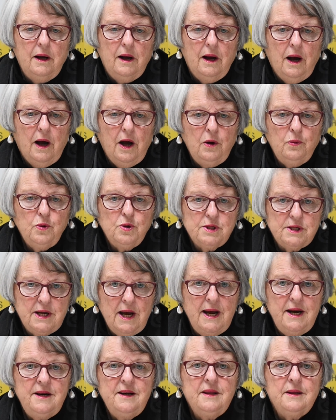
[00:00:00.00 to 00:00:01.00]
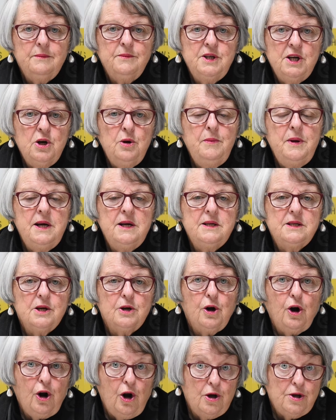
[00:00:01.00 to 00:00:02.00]
I will say to them, tell me, is
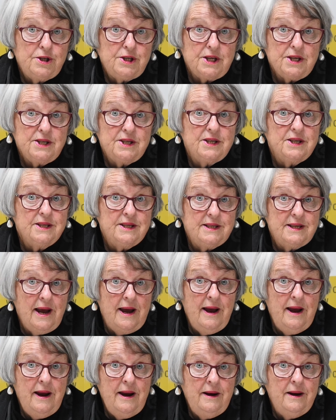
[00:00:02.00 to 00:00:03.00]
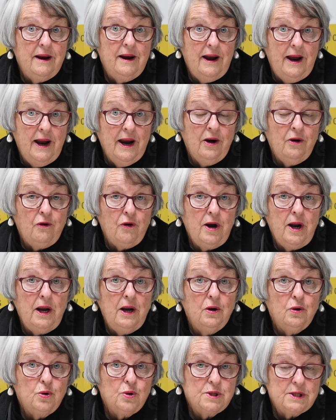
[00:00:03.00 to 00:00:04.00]
it closest to sad,
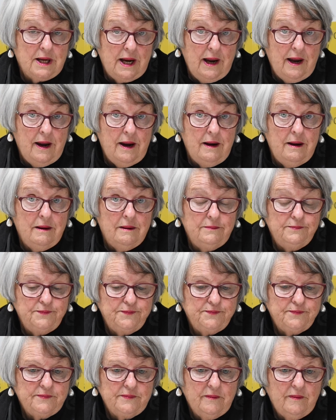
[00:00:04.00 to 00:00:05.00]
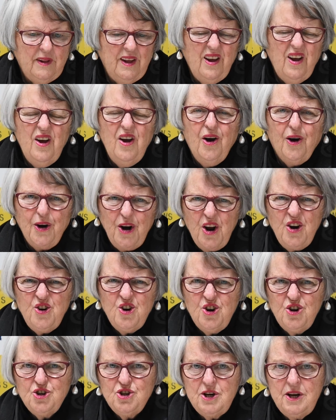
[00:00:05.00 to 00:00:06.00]
angry, or scared? I don't
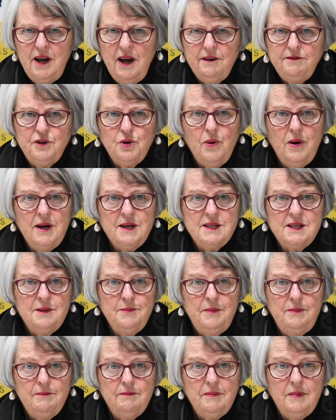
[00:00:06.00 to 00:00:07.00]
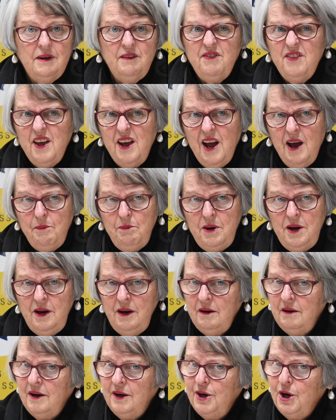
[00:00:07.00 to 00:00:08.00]
usually have to ask them if they're
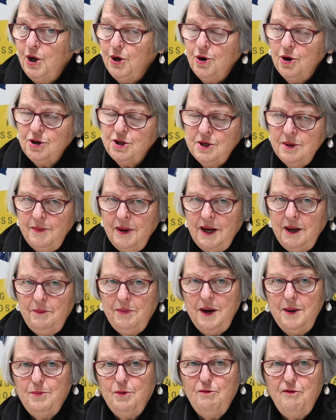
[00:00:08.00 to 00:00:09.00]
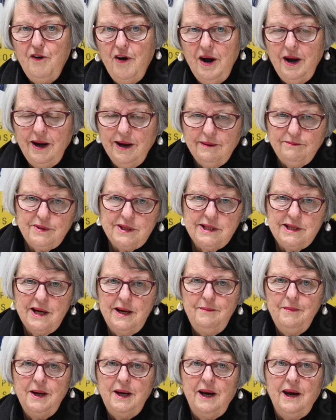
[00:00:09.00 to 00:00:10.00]
happy. Not too many people fronting up to
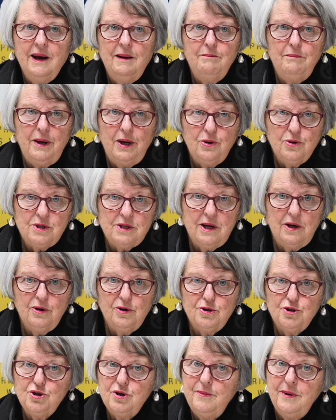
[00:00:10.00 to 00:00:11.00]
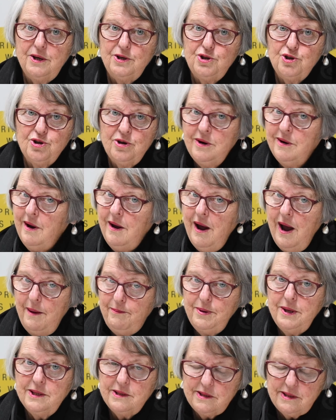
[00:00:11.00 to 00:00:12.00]
see me come because they've got too much
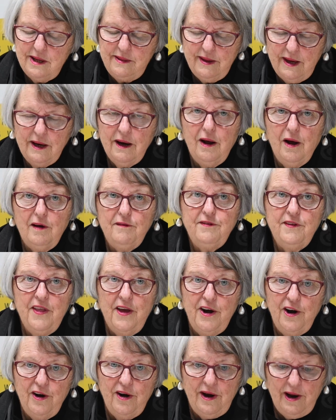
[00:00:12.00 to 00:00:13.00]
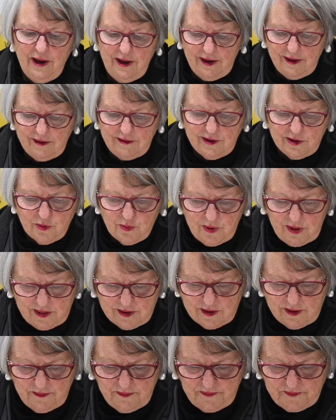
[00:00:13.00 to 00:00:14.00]
happiness in their life and they don't know how to deal with
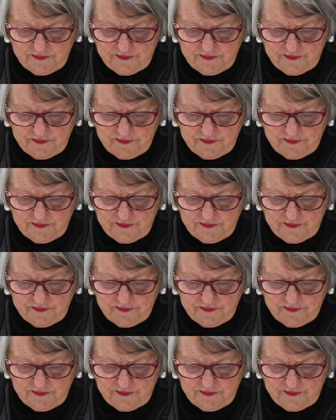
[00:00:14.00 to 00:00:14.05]
it.